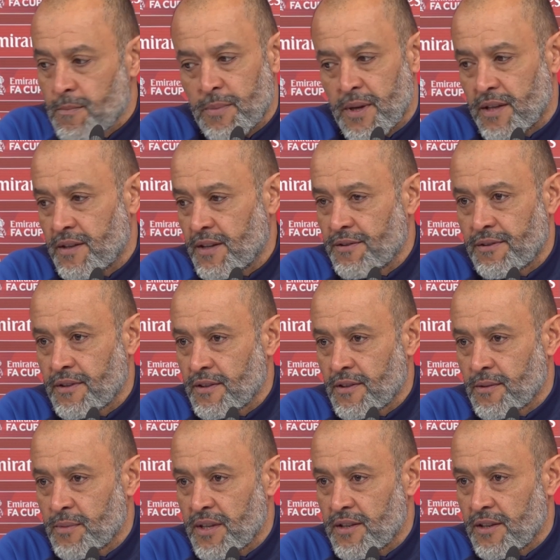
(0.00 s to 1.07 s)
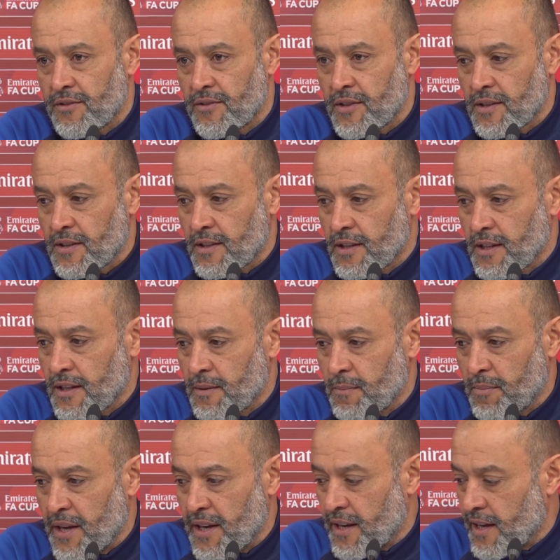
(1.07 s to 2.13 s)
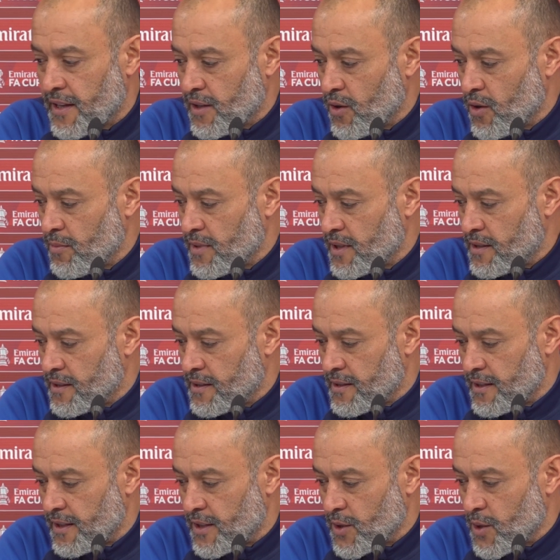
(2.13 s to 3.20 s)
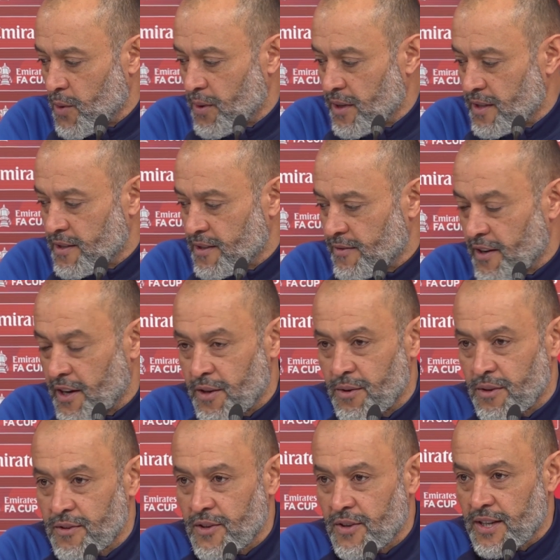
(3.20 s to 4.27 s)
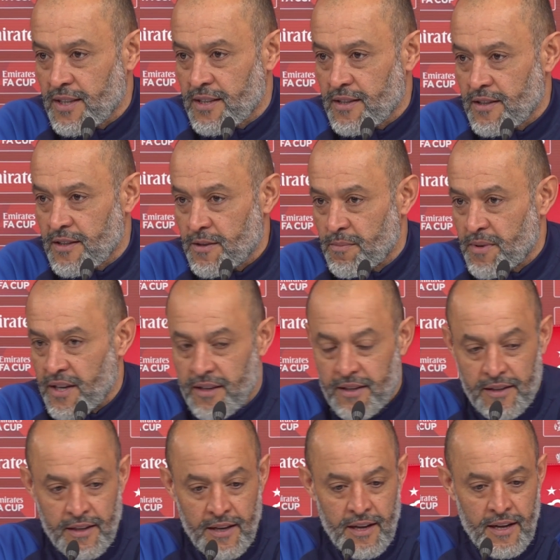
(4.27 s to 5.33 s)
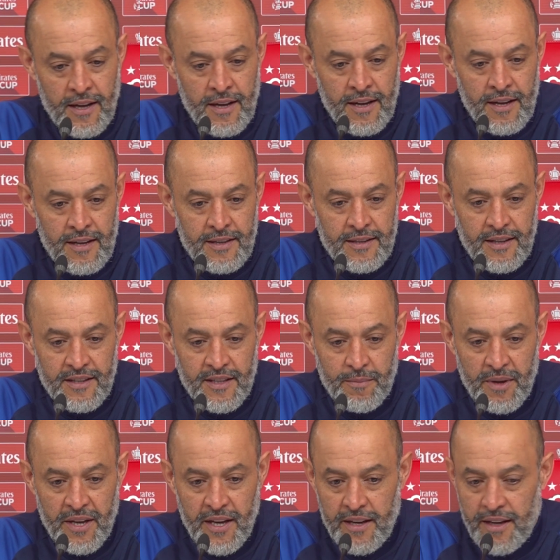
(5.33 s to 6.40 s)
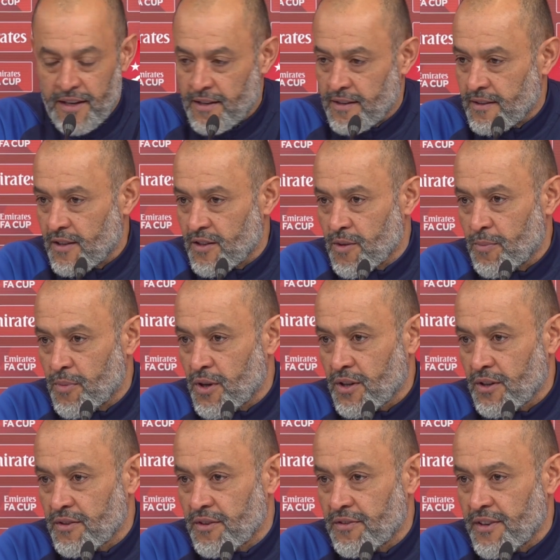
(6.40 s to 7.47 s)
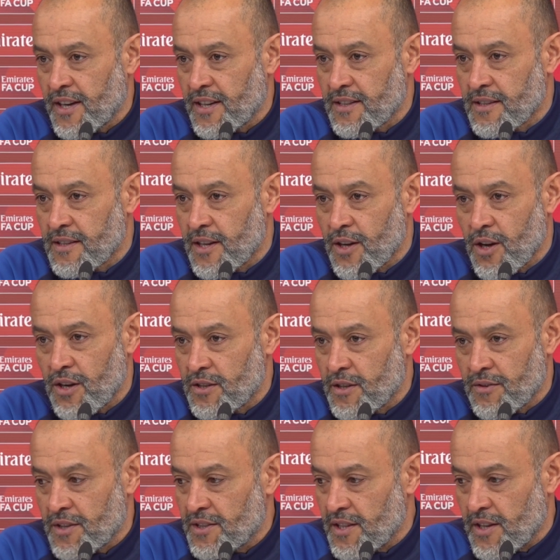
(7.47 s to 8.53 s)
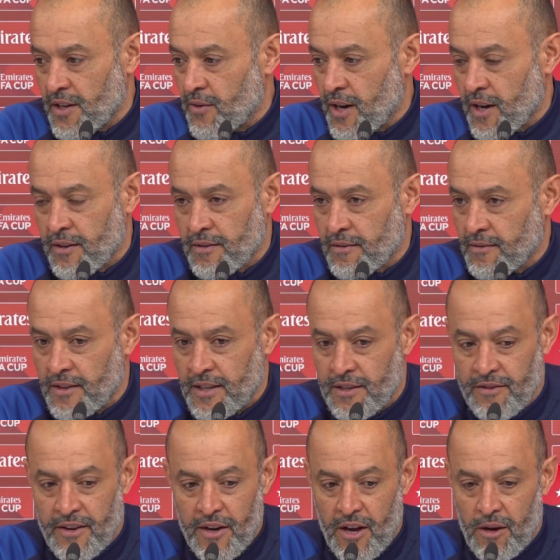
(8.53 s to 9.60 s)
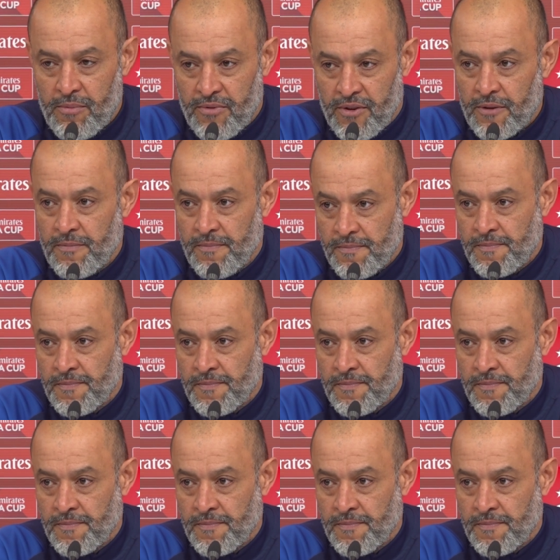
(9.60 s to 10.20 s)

Big difference. Playing at home is always very good for us. It's been, since the beginning, the support of the fans, the noise of the City Ground is very helpful.